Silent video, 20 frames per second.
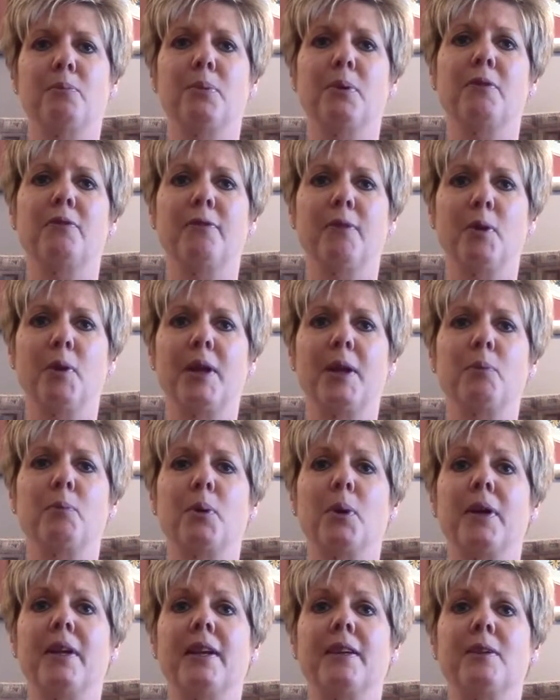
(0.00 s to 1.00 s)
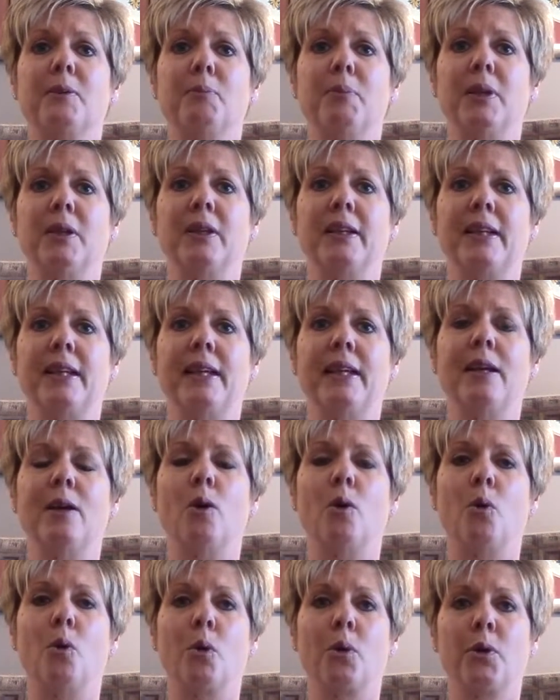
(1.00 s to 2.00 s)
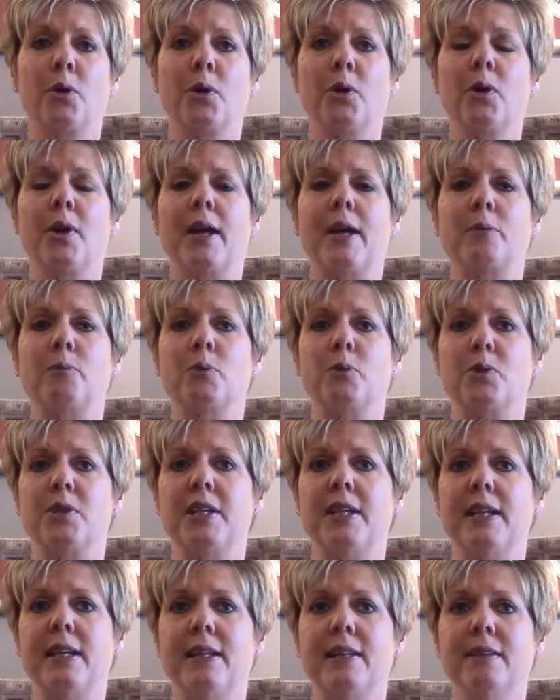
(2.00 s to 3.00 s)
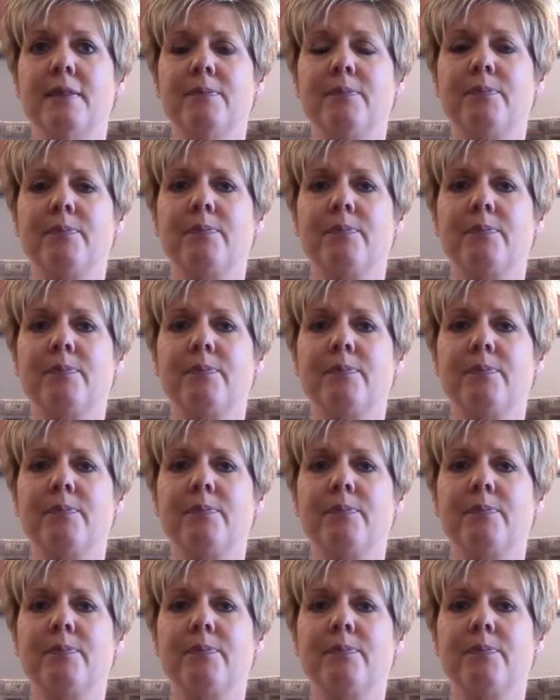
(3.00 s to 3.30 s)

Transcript: preferring predictability, order, and routine